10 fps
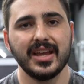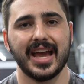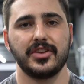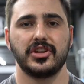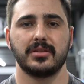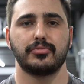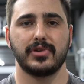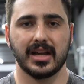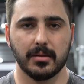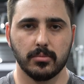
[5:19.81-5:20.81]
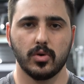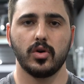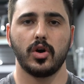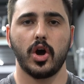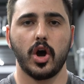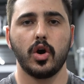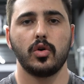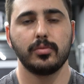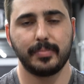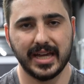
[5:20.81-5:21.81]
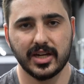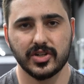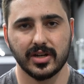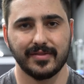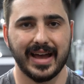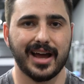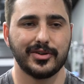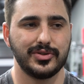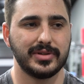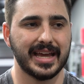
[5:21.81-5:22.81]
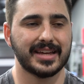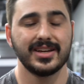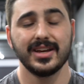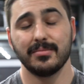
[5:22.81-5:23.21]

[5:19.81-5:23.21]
and you can bring a more whole picture of how to get